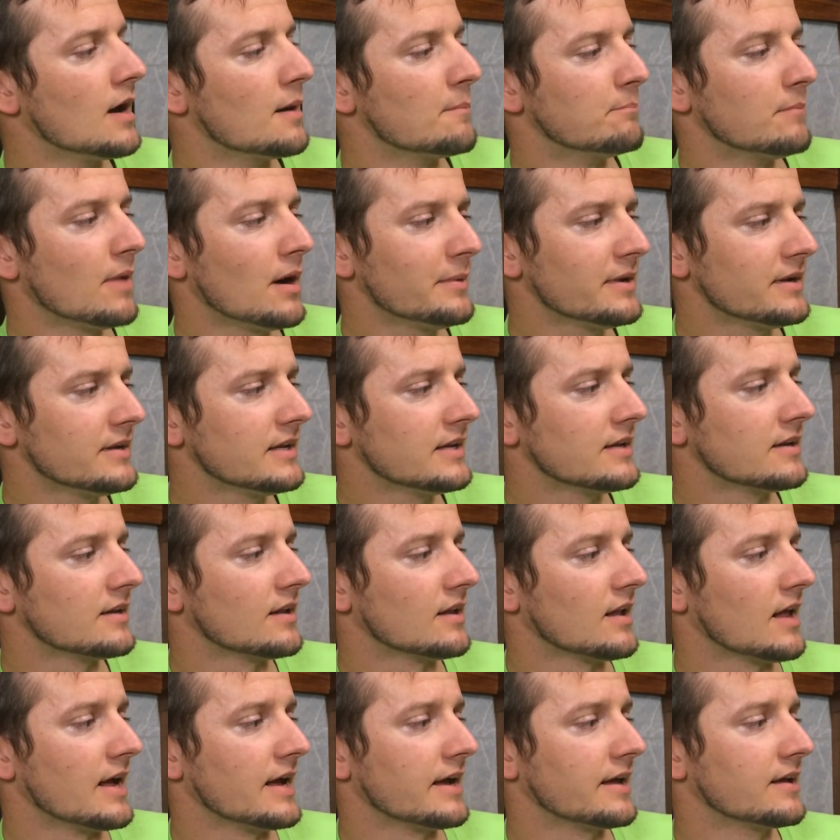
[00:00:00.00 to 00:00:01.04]
Mama didn't
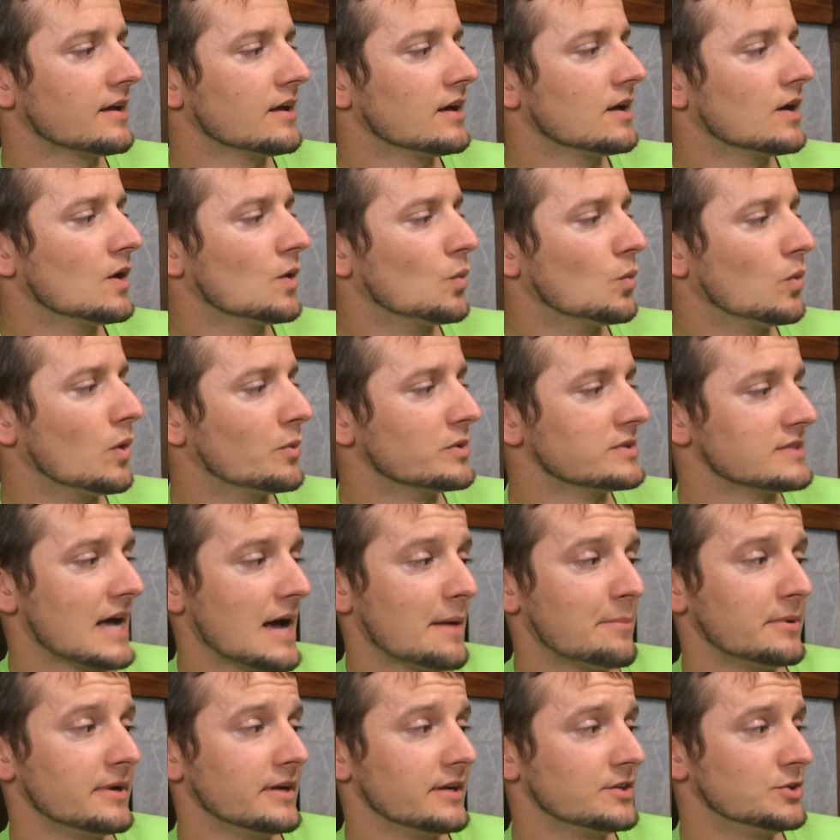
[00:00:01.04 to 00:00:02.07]
like what was
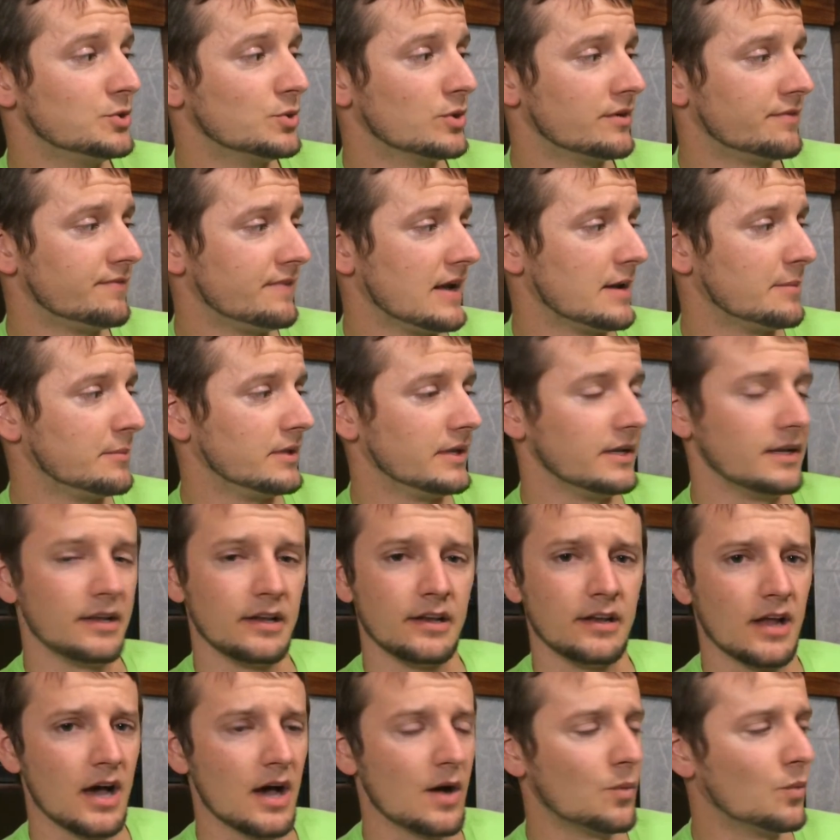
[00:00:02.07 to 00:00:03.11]
happening to her family,
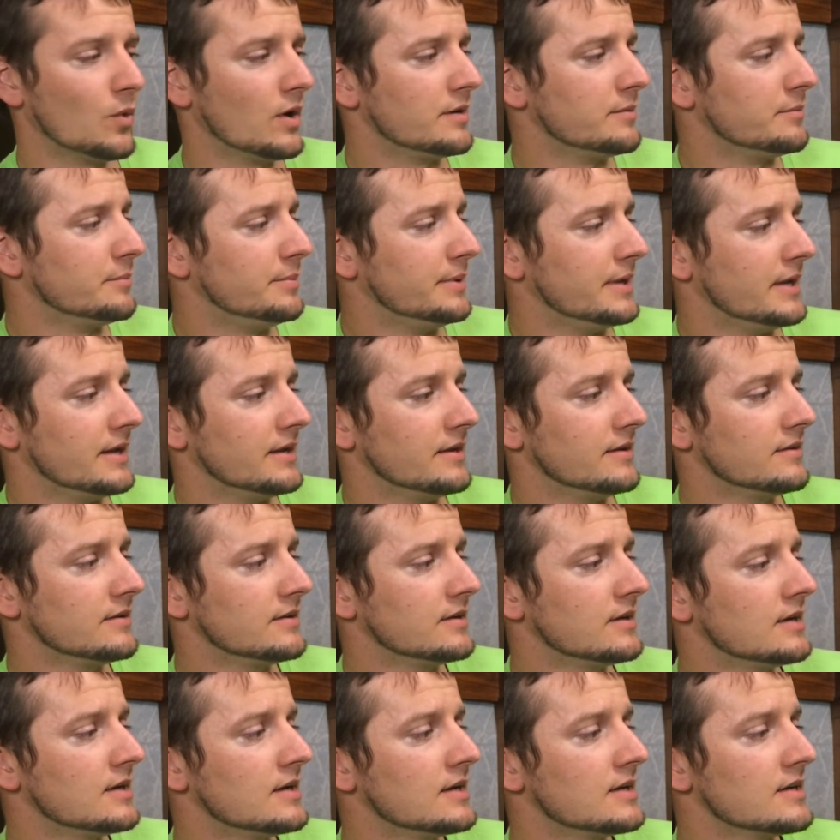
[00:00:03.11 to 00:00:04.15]
not one bit.
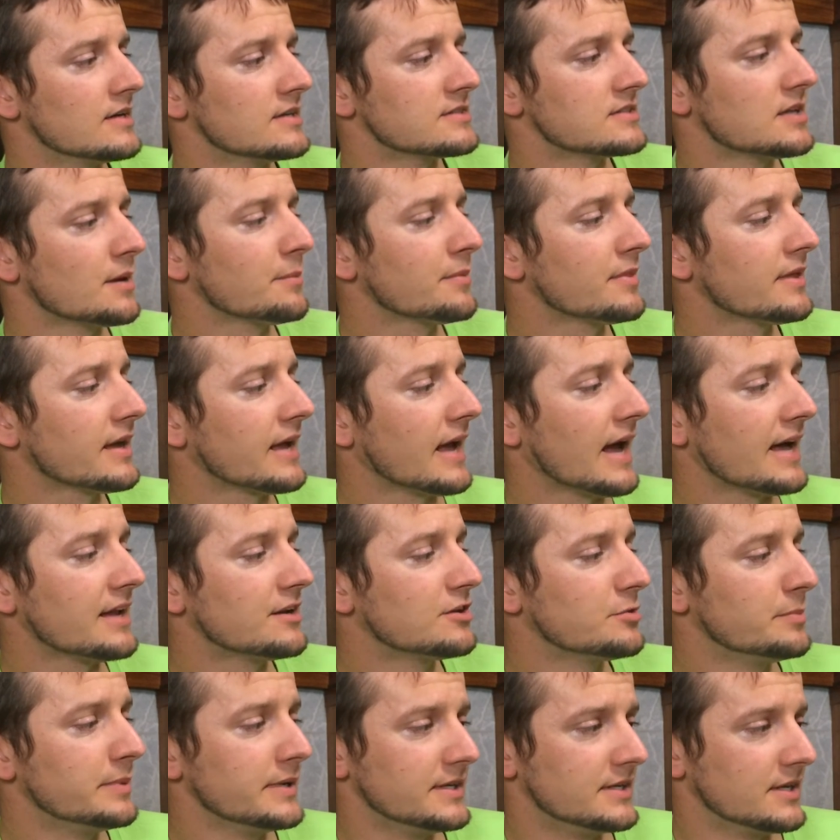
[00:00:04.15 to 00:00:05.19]
Something
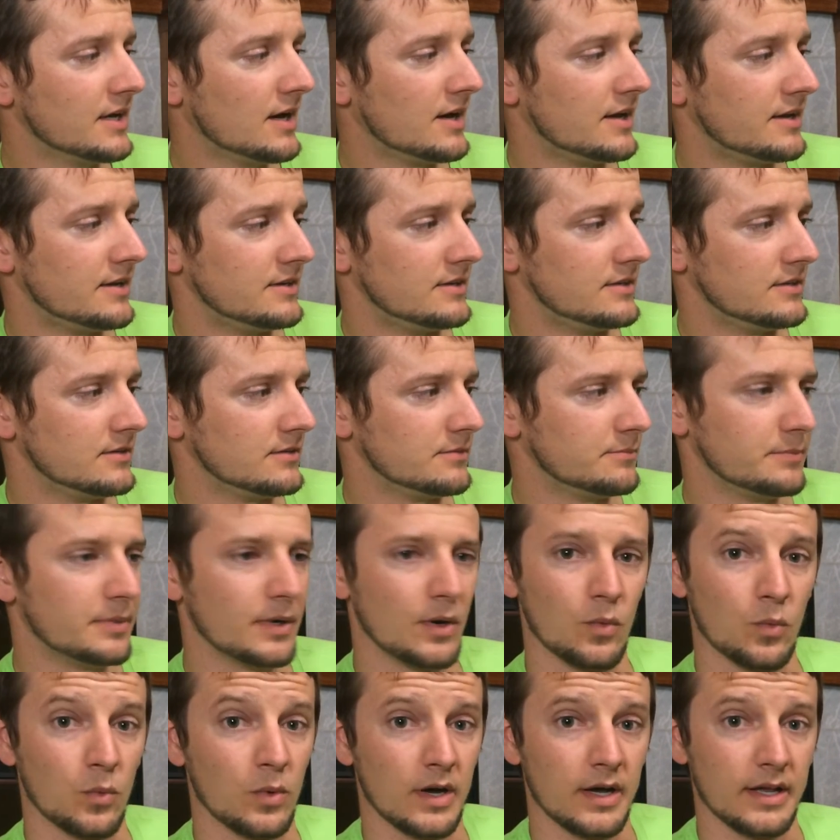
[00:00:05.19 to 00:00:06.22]
had to be done,
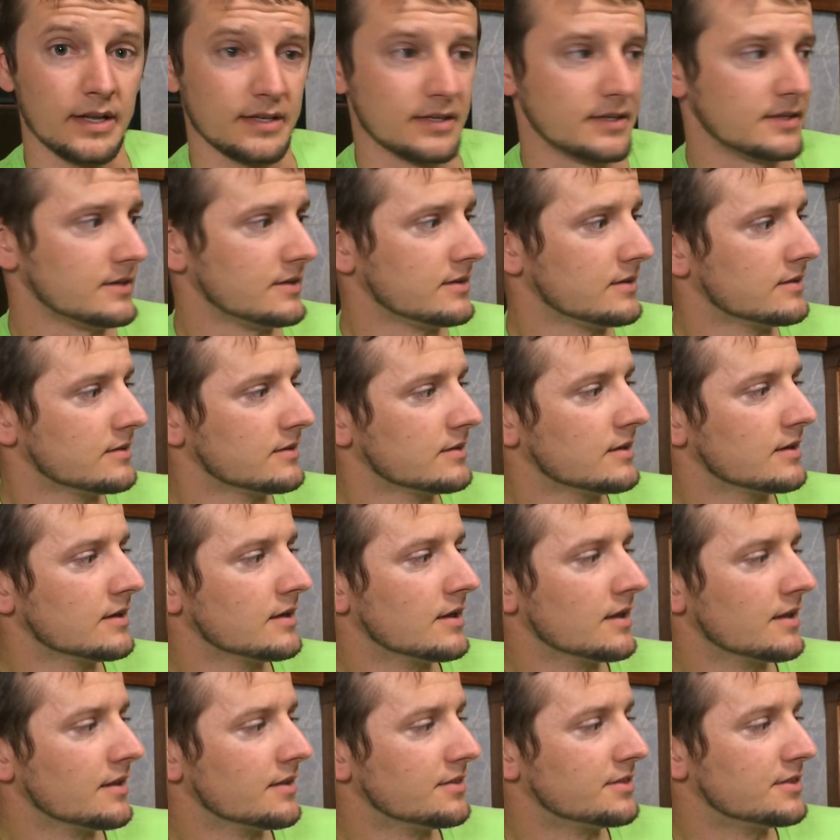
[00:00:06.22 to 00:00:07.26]
but what?
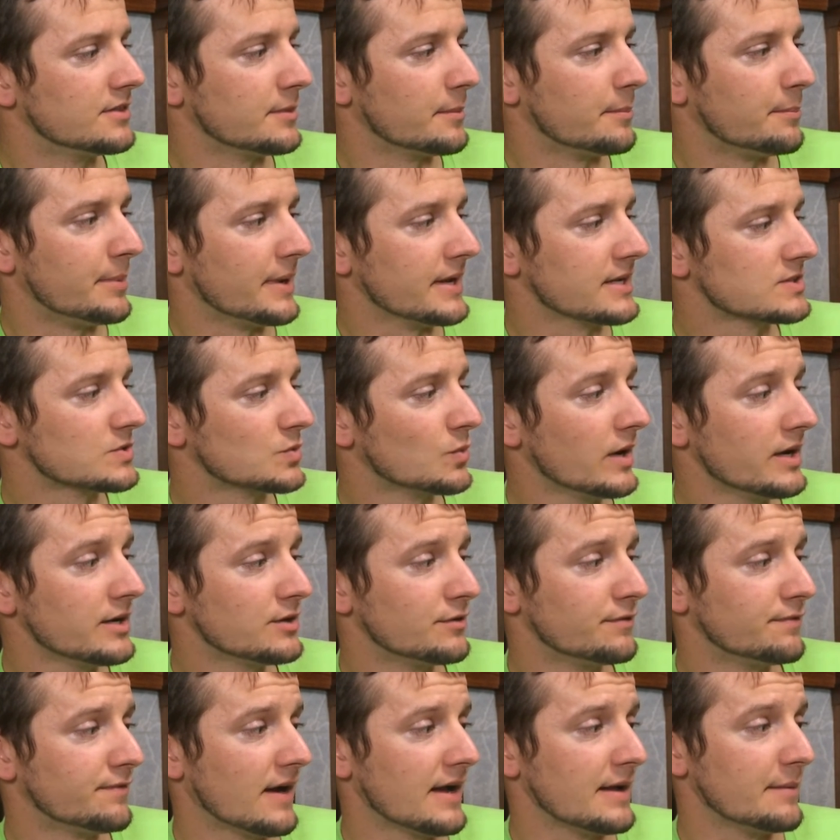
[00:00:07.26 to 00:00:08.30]
The best way
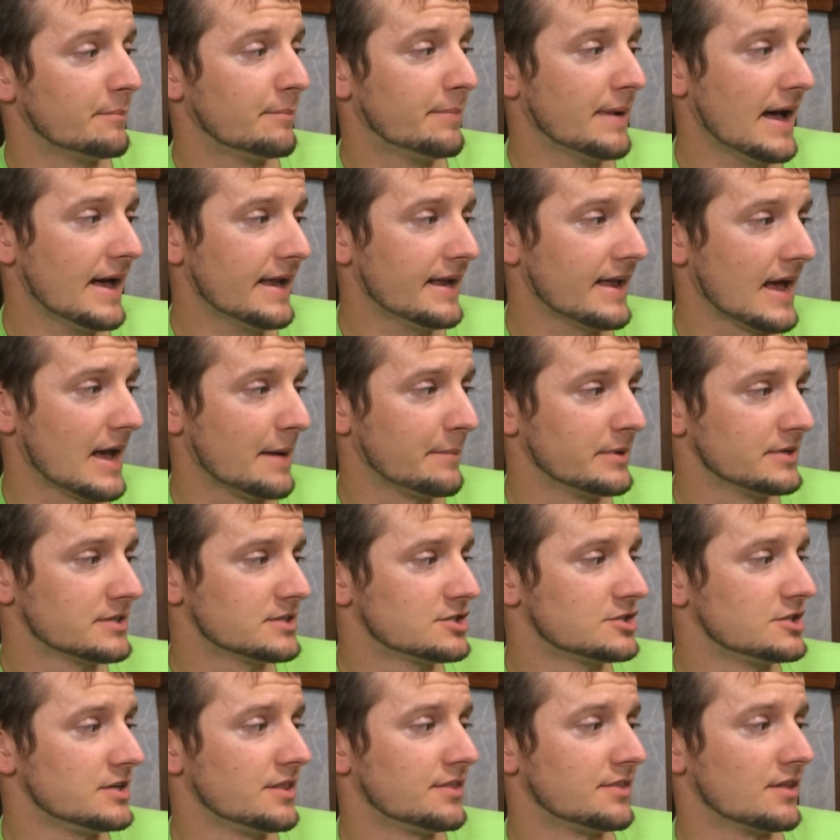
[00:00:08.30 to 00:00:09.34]
to fight bad habits,
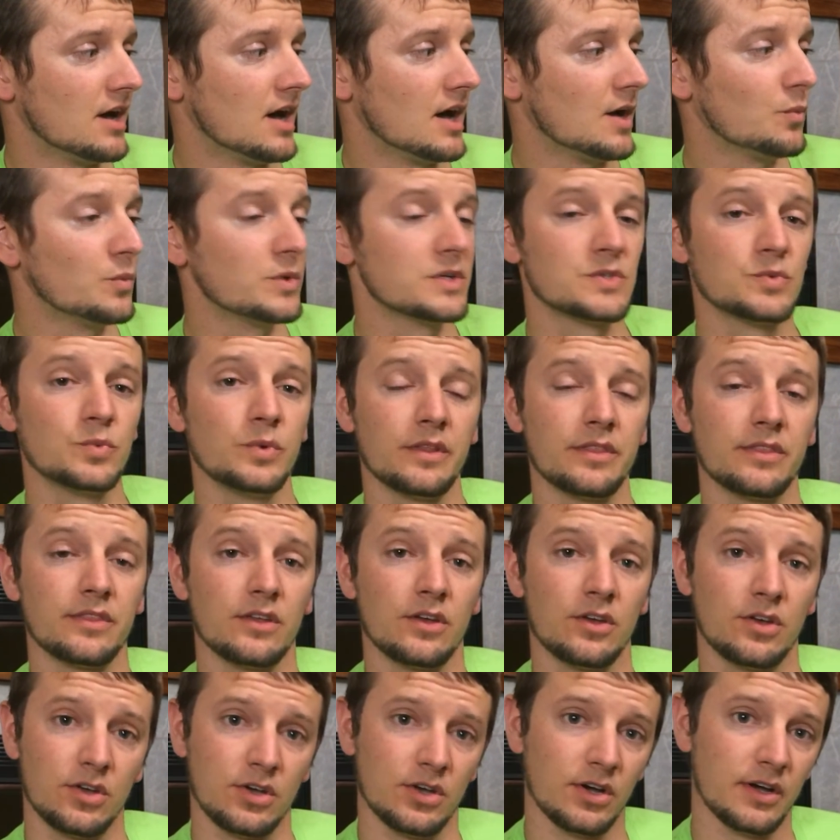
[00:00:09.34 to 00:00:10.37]
she thought, was with
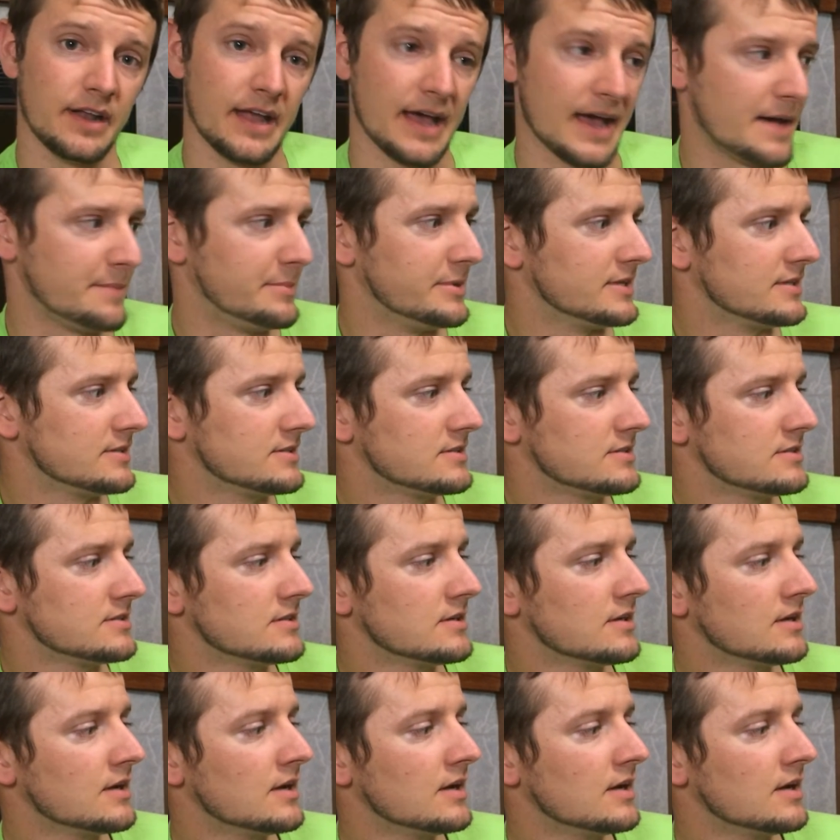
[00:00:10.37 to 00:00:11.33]
good habits.